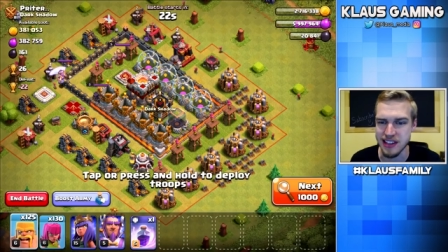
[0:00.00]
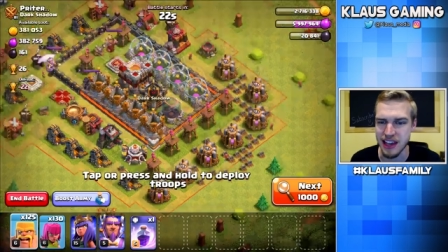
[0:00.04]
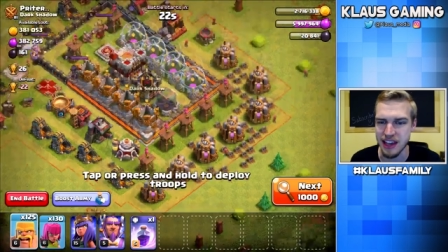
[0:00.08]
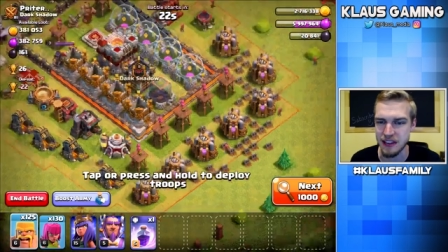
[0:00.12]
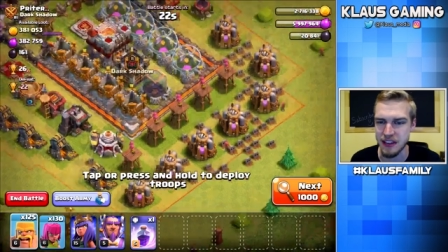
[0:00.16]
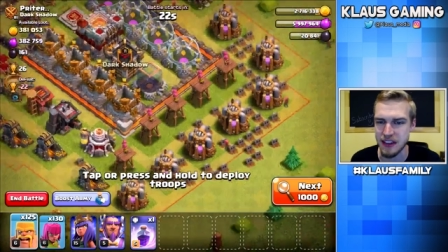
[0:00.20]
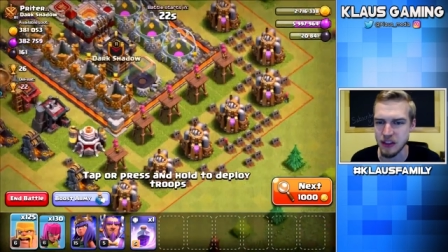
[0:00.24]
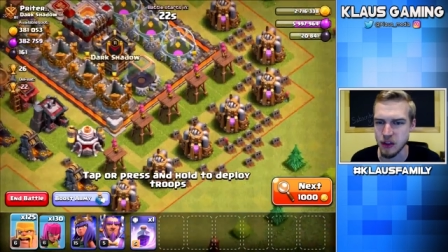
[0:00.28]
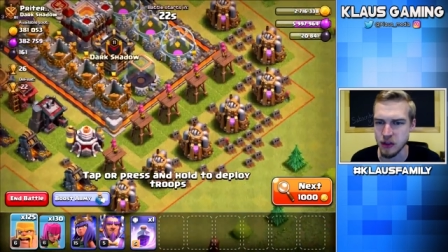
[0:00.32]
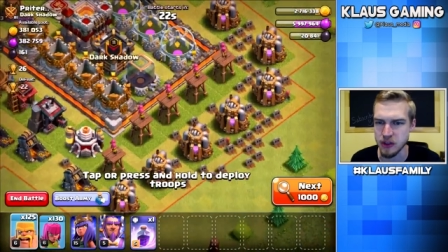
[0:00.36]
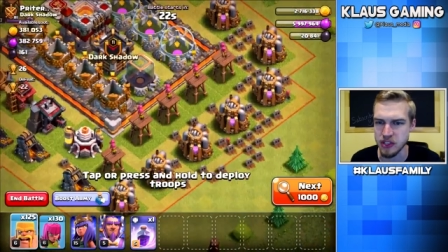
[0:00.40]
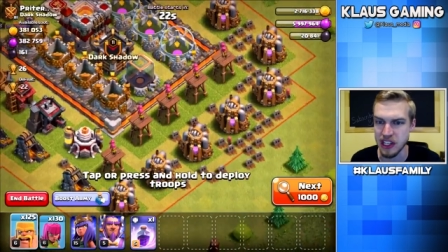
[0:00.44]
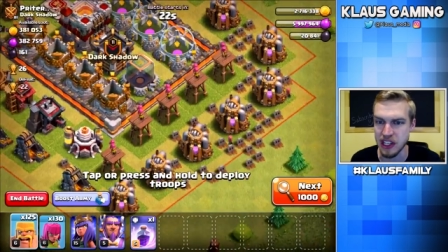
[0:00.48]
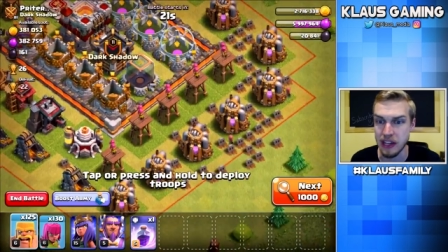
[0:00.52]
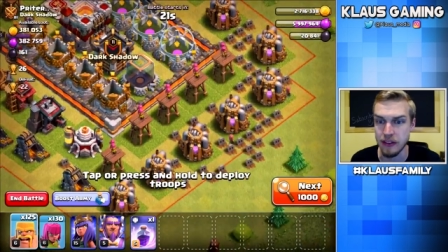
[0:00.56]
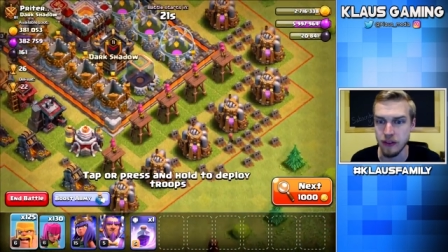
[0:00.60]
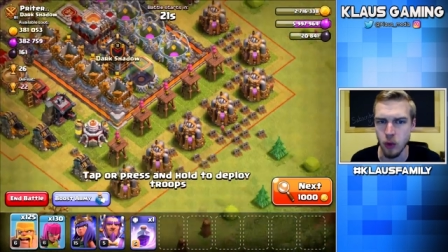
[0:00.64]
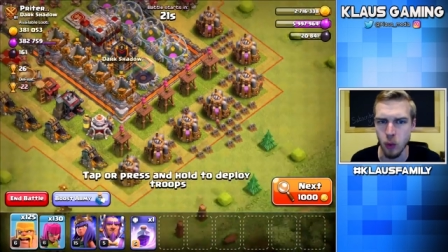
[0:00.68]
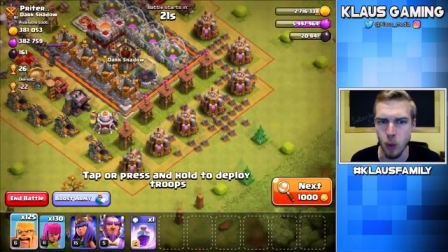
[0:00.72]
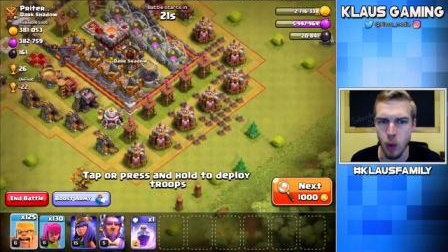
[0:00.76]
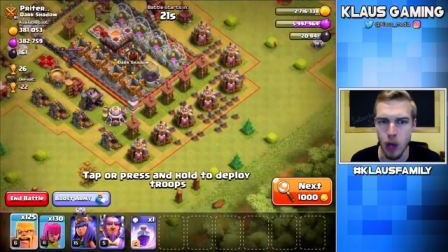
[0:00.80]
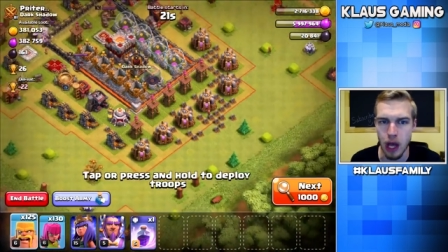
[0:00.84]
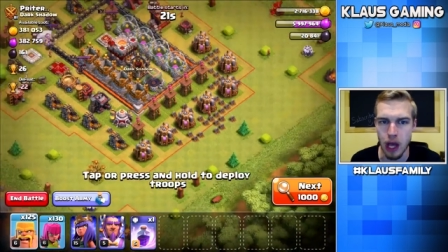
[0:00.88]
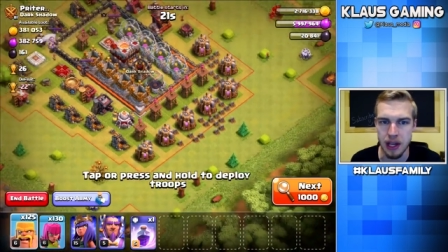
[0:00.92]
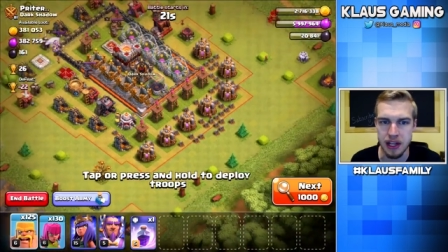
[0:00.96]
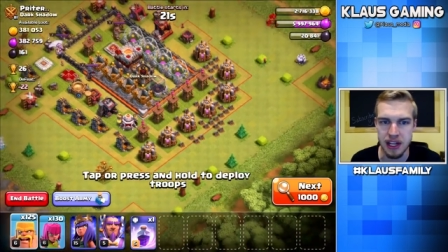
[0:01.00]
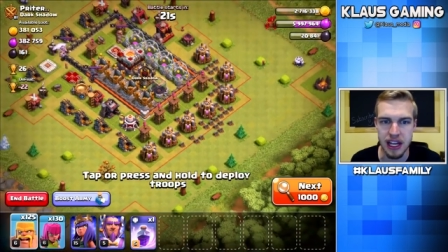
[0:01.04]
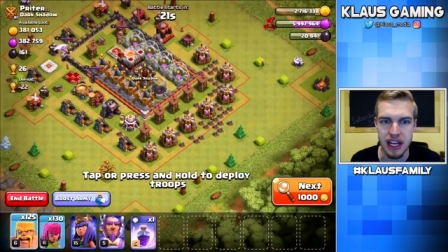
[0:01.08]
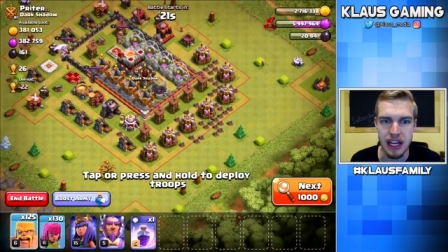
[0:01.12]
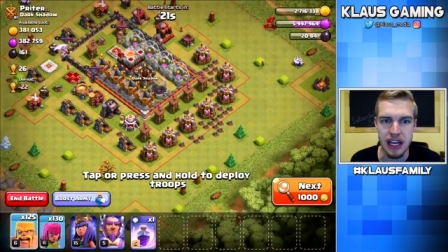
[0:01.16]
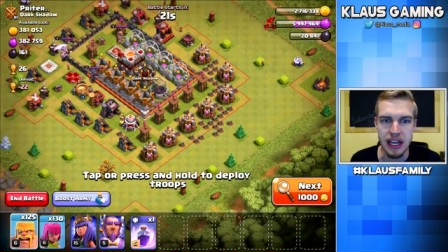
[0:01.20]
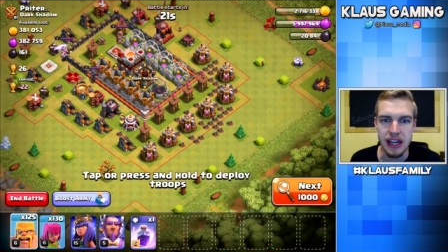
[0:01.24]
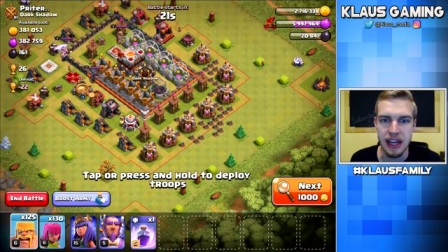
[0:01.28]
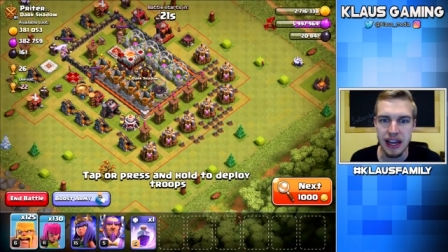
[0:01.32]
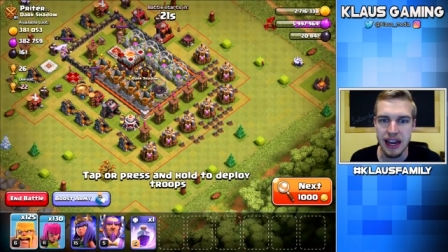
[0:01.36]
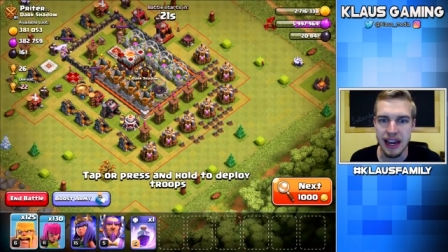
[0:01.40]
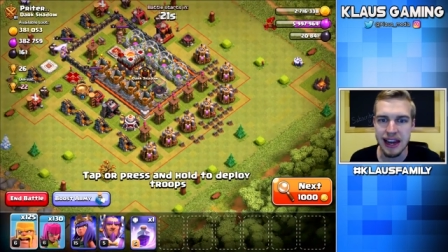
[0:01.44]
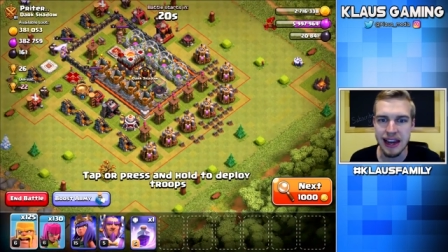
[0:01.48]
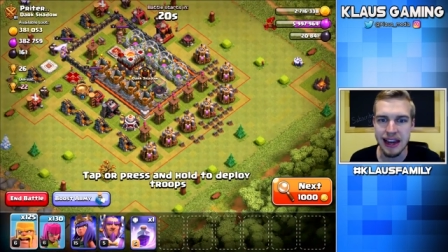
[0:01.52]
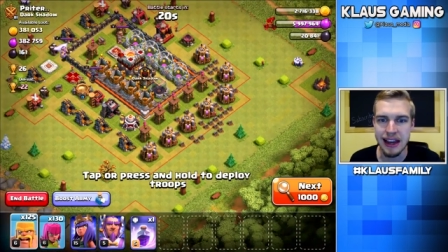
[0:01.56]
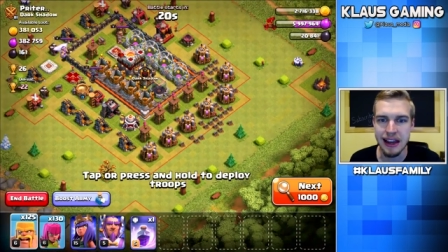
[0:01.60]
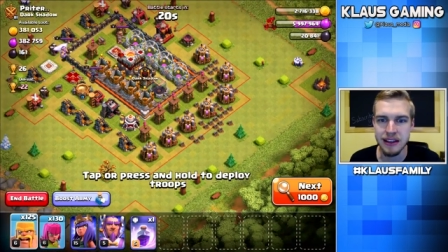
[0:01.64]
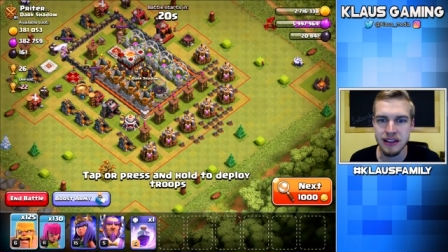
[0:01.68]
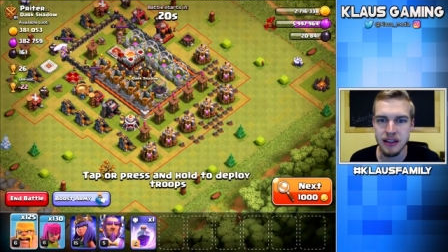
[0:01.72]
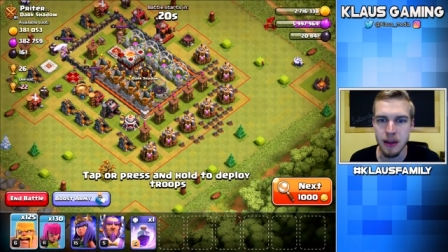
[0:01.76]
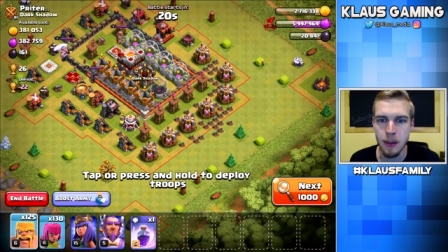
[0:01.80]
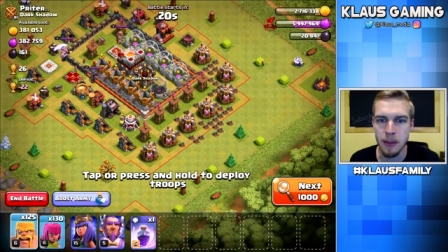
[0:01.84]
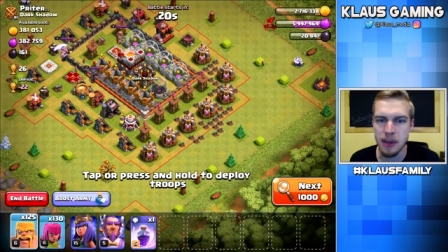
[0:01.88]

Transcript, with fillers: I think those are level one, and